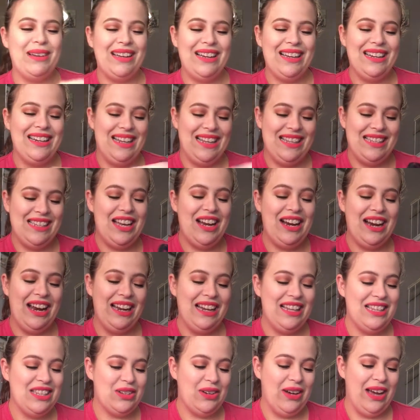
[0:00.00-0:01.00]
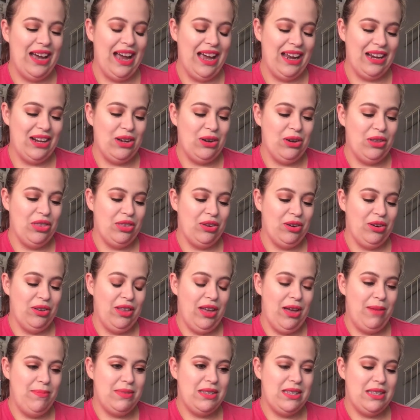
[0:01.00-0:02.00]
my goodness. All right, let's go ahead and go through
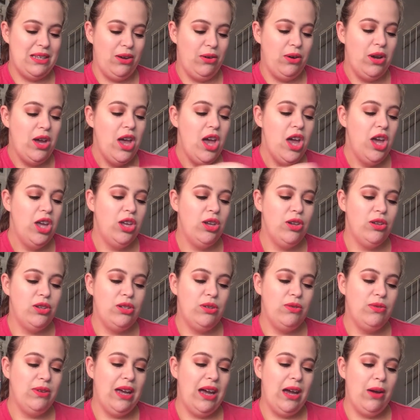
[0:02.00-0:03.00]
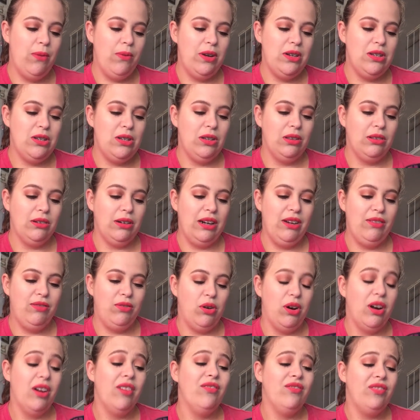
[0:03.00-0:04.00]
them. So you do get 5
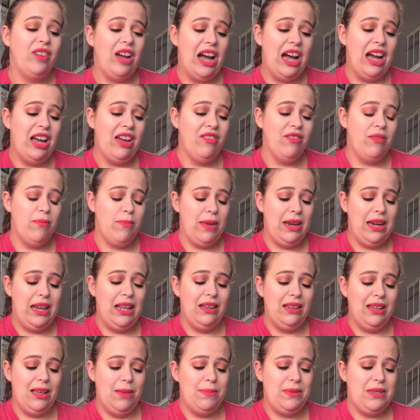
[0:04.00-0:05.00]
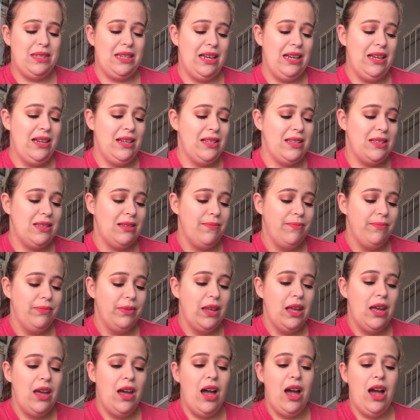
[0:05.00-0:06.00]
mini lipsticks,
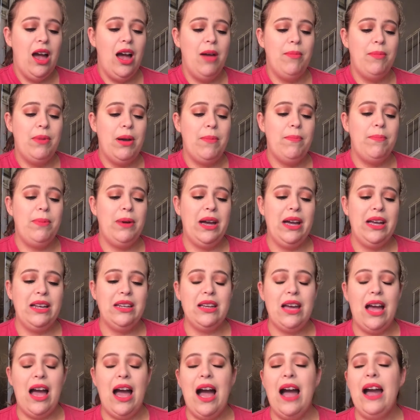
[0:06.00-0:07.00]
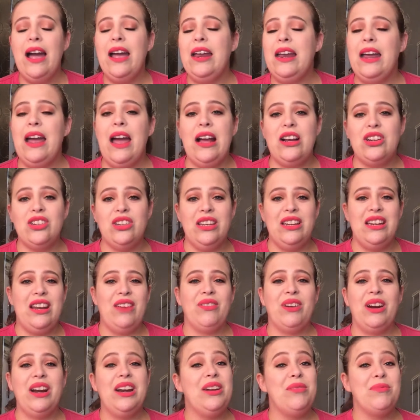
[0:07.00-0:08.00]
but I actually
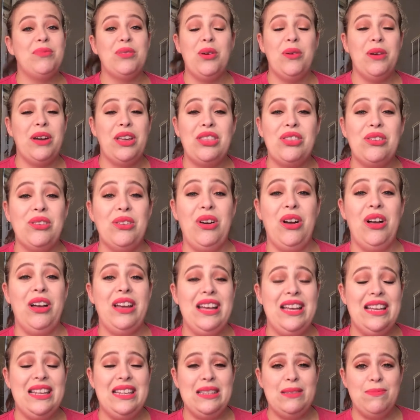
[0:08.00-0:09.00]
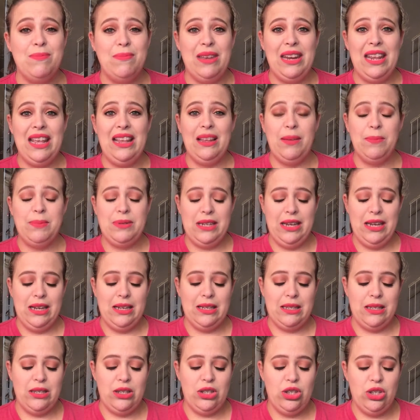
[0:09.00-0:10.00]
never end up going through all his mini
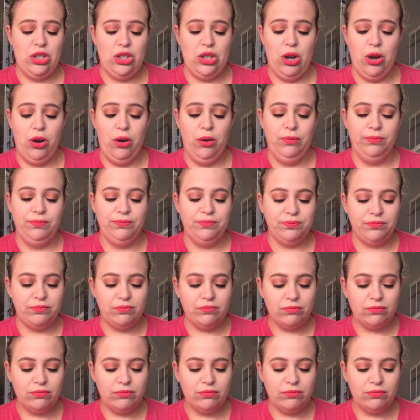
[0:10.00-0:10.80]
lipsticks, so